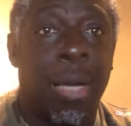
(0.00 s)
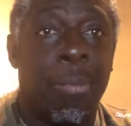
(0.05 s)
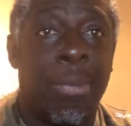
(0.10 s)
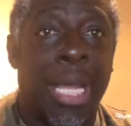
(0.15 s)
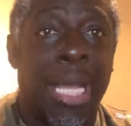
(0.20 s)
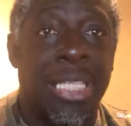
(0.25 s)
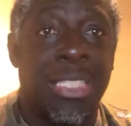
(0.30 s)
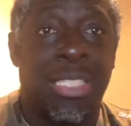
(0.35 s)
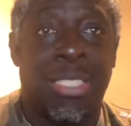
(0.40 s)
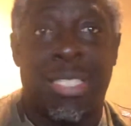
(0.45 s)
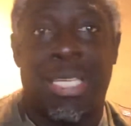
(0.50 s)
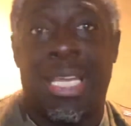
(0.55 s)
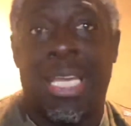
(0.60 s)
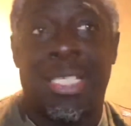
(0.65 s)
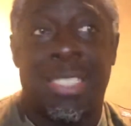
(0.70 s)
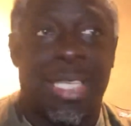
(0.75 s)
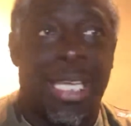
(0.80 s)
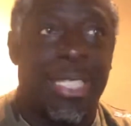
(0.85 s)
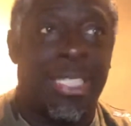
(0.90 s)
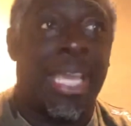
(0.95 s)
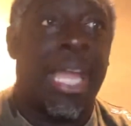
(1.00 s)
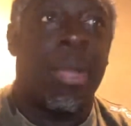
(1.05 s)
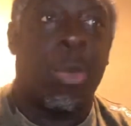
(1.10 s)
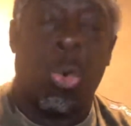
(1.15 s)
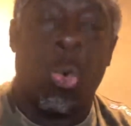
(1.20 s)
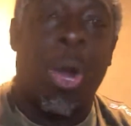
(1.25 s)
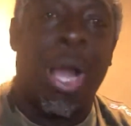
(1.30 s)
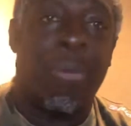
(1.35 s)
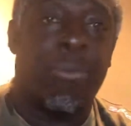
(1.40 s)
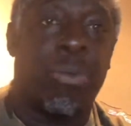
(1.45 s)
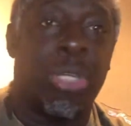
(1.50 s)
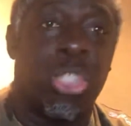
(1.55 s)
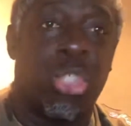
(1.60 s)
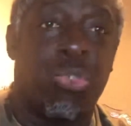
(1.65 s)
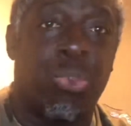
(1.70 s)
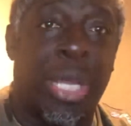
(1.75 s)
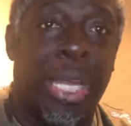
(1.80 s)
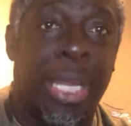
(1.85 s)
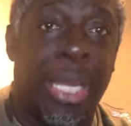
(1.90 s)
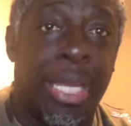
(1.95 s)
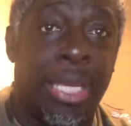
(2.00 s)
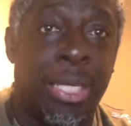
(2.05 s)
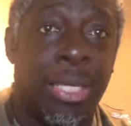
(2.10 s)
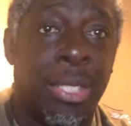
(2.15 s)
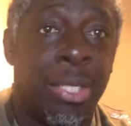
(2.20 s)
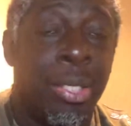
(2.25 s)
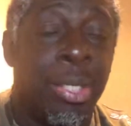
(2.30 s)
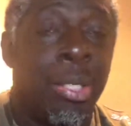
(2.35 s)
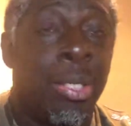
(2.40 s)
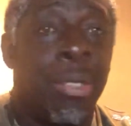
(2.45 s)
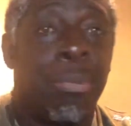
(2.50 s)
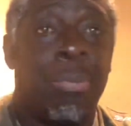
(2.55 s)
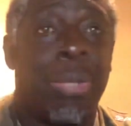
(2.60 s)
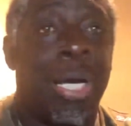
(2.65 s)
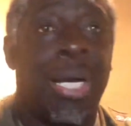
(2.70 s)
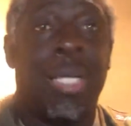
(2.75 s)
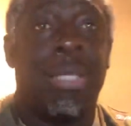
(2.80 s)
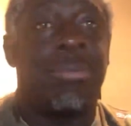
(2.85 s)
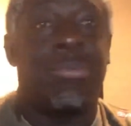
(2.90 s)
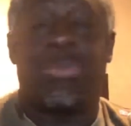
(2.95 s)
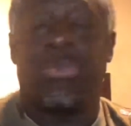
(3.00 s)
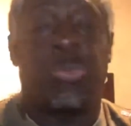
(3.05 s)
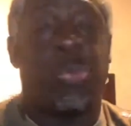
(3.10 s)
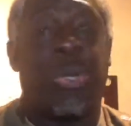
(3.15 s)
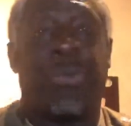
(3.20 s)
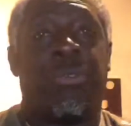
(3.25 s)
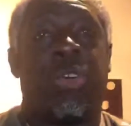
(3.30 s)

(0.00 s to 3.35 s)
it's getting quite frustrating. But we've